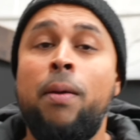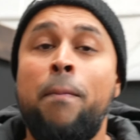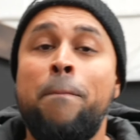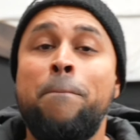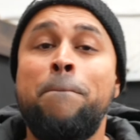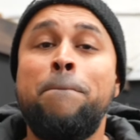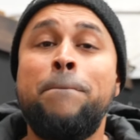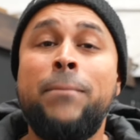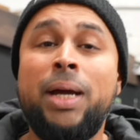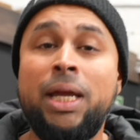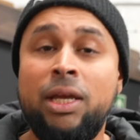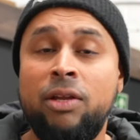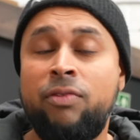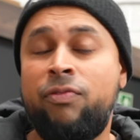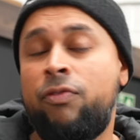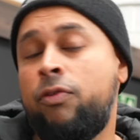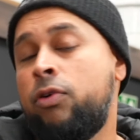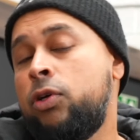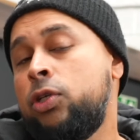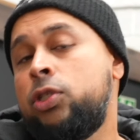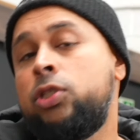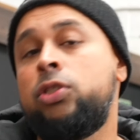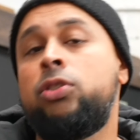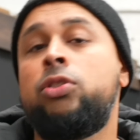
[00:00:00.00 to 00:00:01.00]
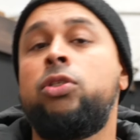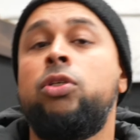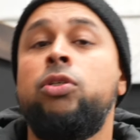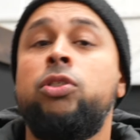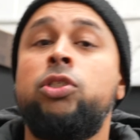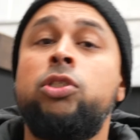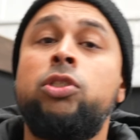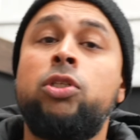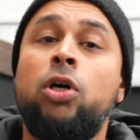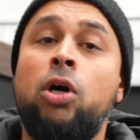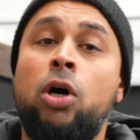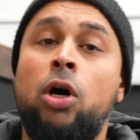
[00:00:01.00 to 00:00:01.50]
made for us to
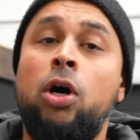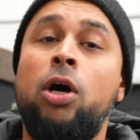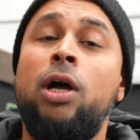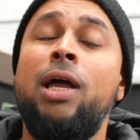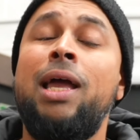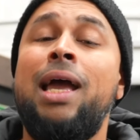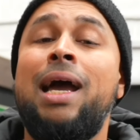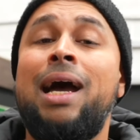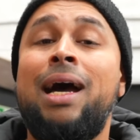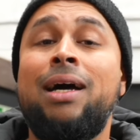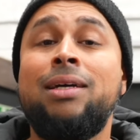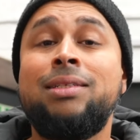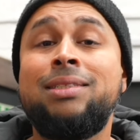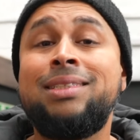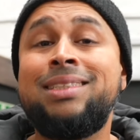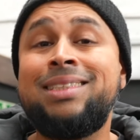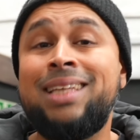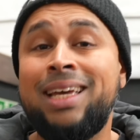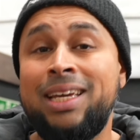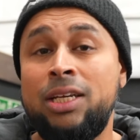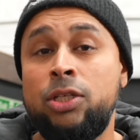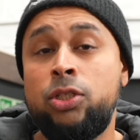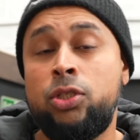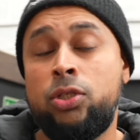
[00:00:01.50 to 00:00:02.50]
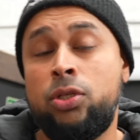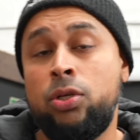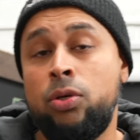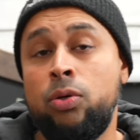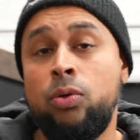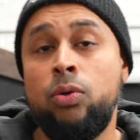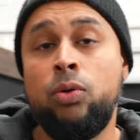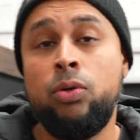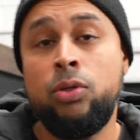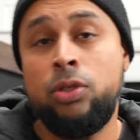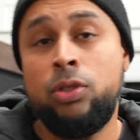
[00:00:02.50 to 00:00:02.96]
start our stage 2